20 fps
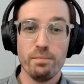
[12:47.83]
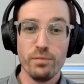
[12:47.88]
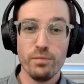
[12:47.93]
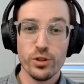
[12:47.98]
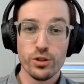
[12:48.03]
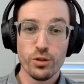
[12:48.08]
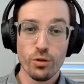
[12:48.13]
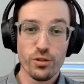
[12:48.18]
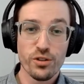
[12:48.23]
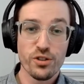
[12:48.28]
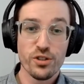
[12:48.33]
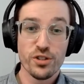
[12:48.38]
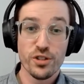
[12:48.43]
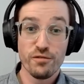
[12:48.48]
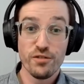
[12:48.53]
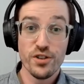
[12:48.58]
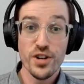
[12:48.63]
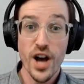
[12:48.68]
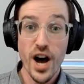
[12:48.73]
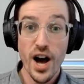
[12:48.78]
sources
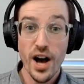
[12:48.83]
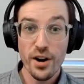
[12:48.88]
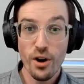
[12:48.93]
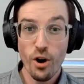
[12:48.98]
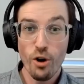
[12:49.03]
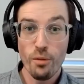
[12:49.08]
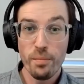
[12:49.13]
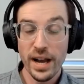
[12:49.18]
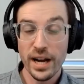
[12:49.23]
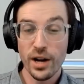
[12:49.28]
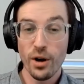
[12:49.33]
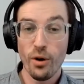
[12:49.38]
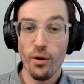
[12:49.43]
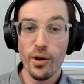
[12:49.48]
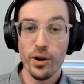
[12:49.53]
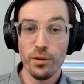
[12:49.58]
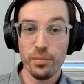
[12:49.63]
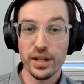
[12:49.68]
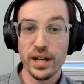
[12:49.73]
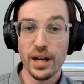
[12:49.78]
of non OPEC
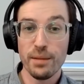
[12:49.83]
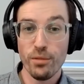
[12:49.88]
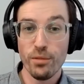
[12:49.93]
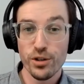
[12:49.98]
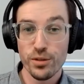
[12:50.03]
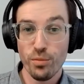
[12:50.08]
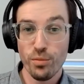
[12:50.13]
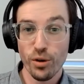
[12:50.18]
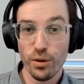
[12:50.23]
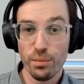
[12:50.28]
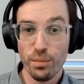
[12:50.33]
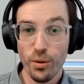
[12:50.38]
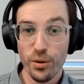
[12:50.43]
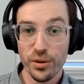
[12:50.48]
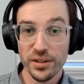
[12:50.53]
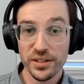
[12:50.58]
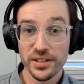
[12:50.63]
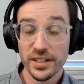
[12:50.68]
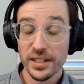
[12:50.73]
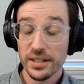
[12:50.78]
oil became much more
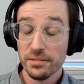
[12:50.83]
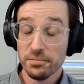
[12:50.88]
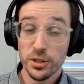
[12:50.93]
important.